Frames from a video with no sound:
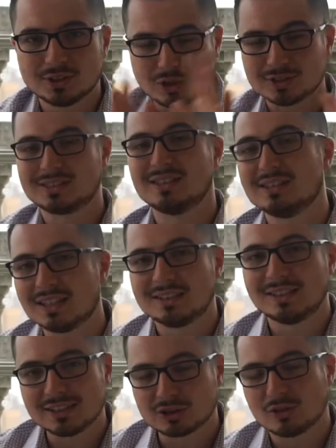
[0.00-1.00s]
it's all said and done,
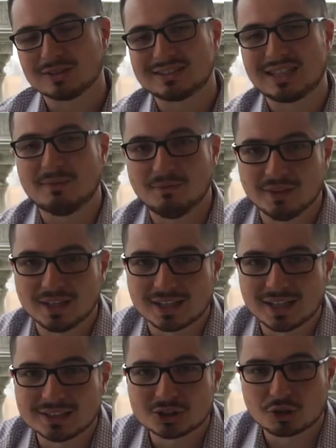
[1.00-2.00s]
it's all the same thing.
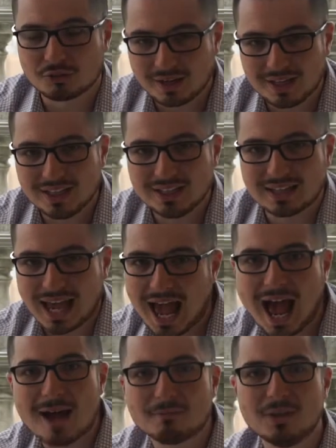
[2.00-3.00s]
It's creating the
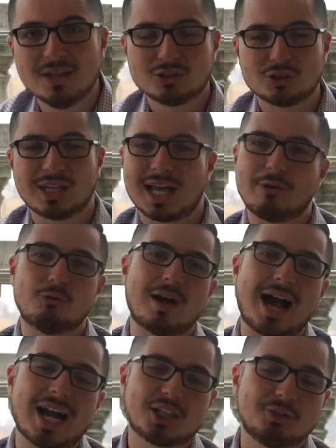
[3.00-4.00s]
app so that it will
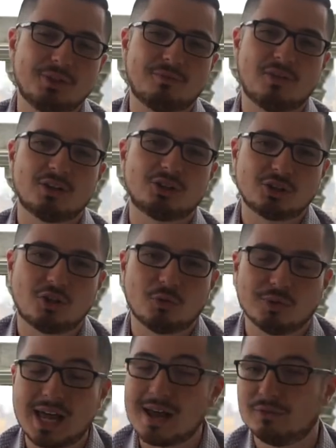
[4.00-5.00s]
actually function on
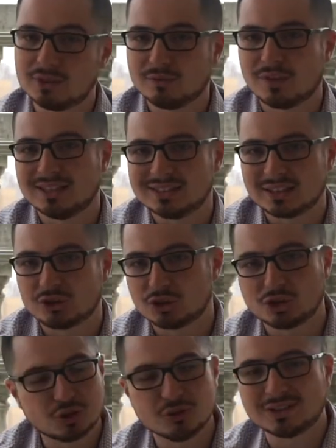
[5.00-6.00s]
whatever device that
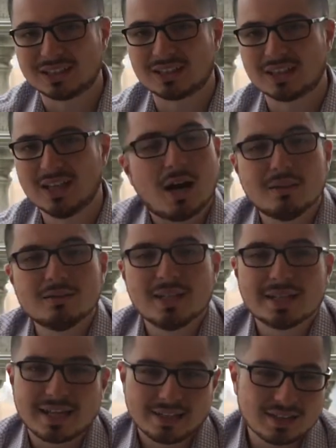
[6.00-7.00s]
you're using.
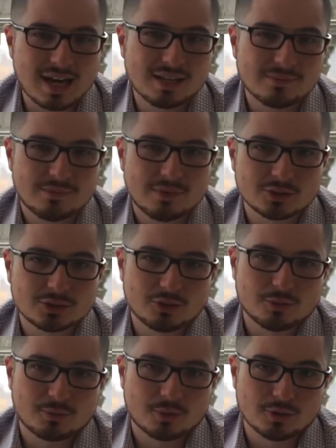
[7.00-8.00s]
Unlike a
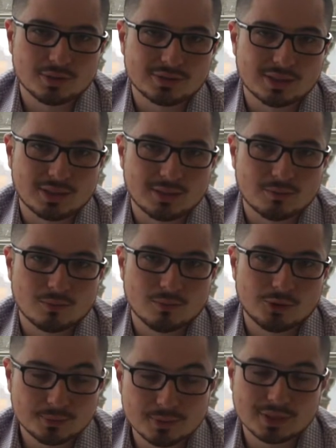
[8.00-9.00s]
non-functional prototype,
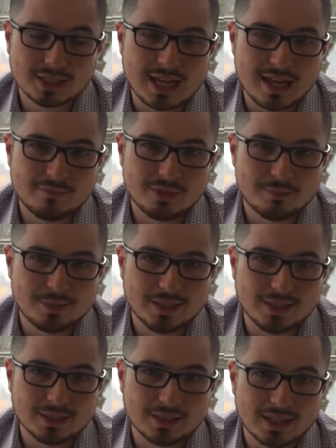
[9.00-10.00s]
when you're building an
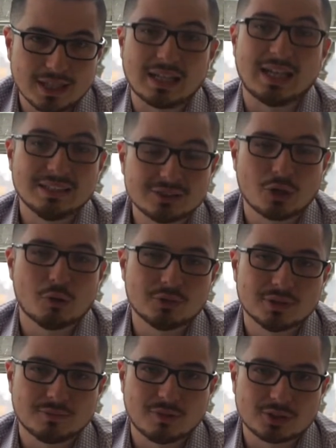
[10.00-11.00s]
MVP, it is going
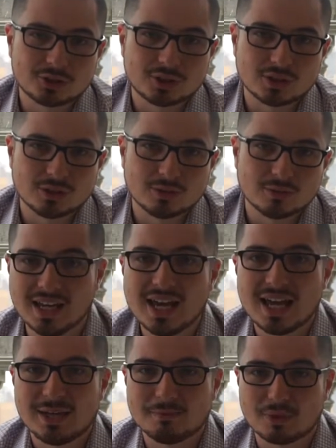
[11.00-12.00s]
to function.
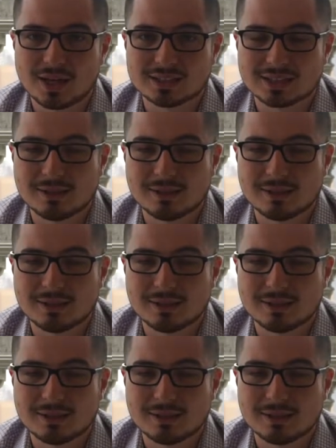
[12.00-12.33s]
A product